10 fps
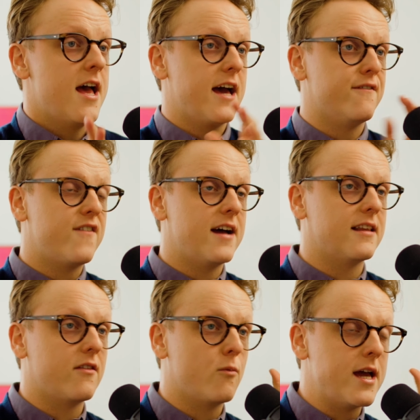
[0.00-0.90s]
And in fact,
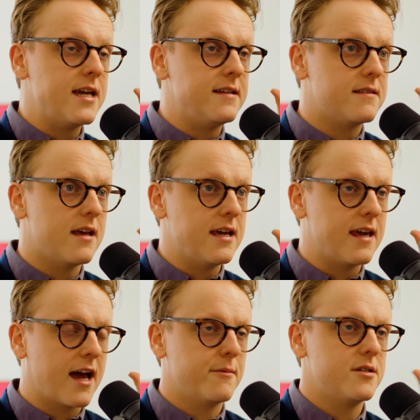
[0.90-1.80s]
like the way he
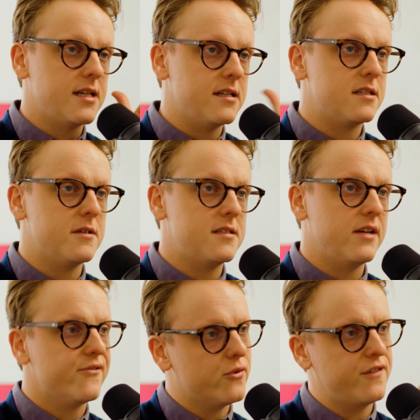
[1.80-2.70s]
captures intimacy
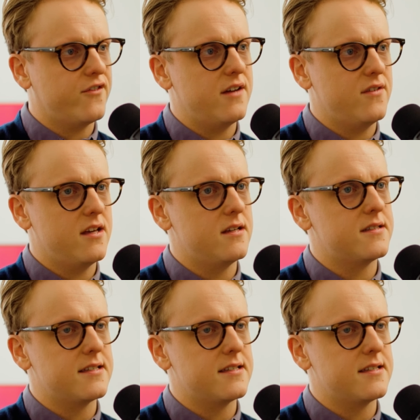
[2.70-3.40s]
in 45 Years,